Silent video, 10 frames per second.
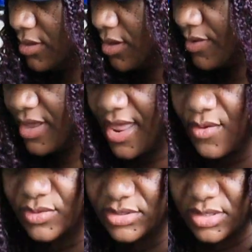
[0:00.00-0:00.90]
Okay,
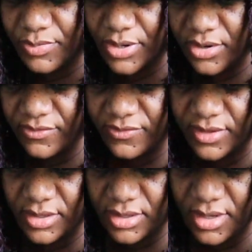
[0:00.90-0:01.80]
that was the
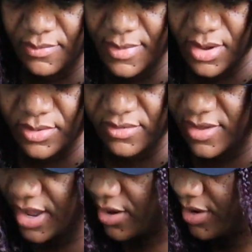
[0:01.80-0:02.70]
perfect amount of
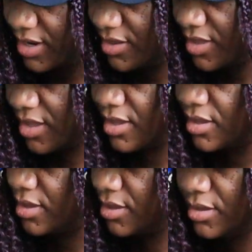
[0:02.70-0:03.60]
hair.
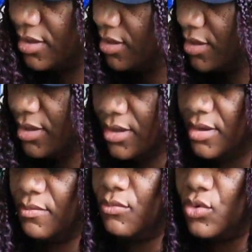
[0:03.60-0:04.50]
Anything
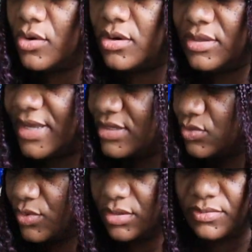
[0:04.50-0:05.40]
more or less
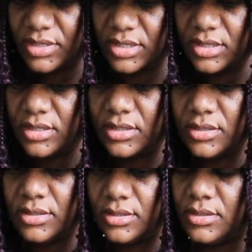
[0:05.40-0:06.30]
would have been
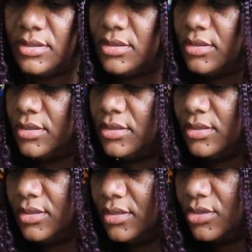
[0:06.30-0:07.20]

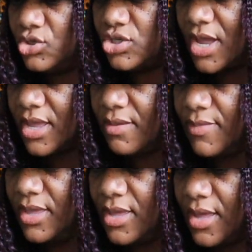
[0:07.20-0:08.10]
jacking
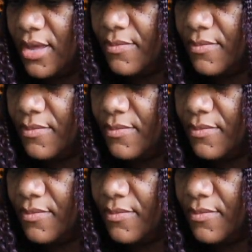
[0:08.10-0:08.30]
me up.